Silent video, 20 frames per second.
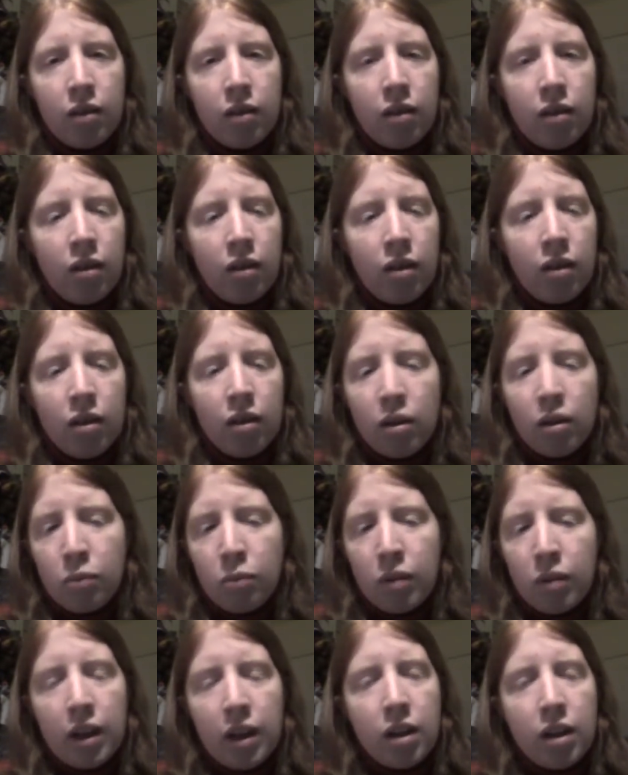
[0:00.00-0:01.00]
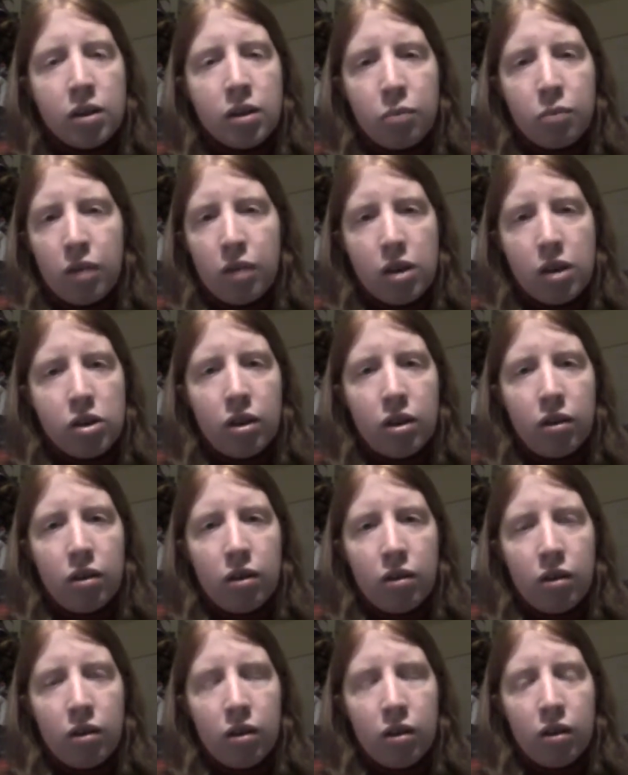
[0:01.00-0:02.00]
heartbreaking
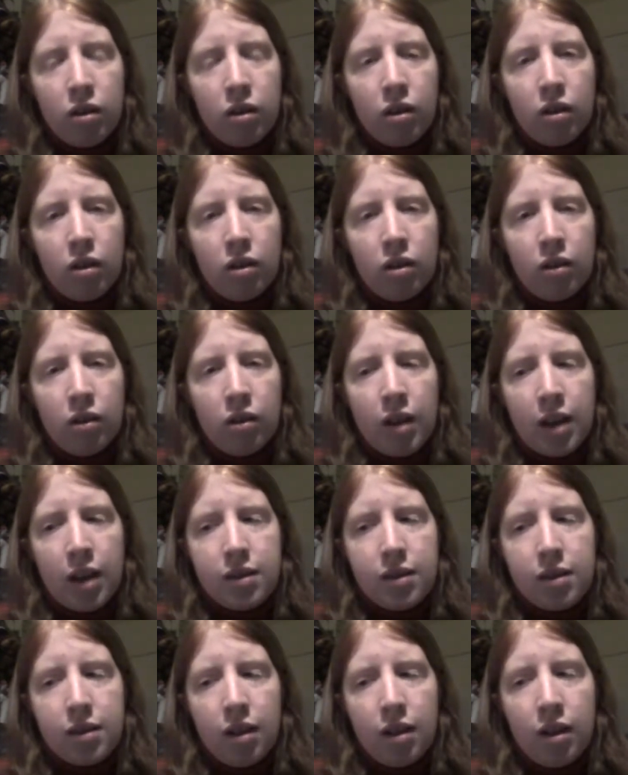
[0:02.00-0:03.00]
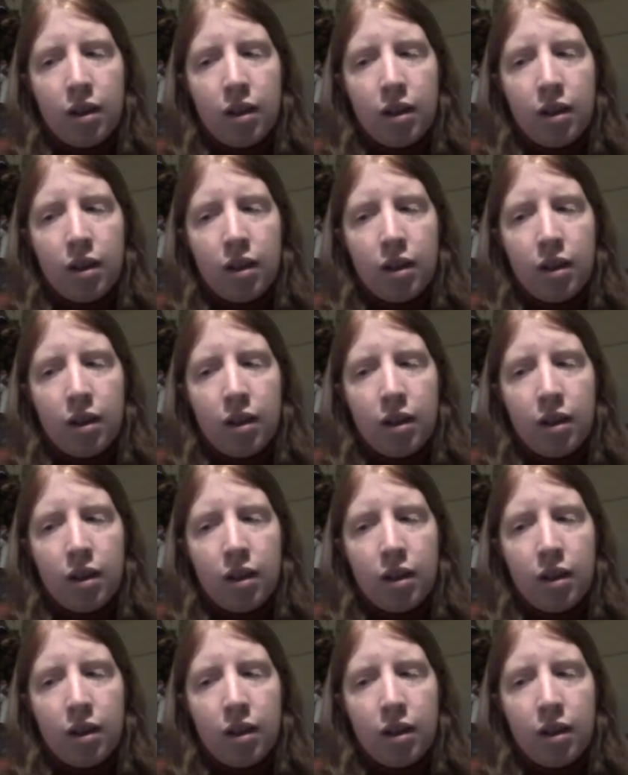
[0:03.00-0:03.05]
depression that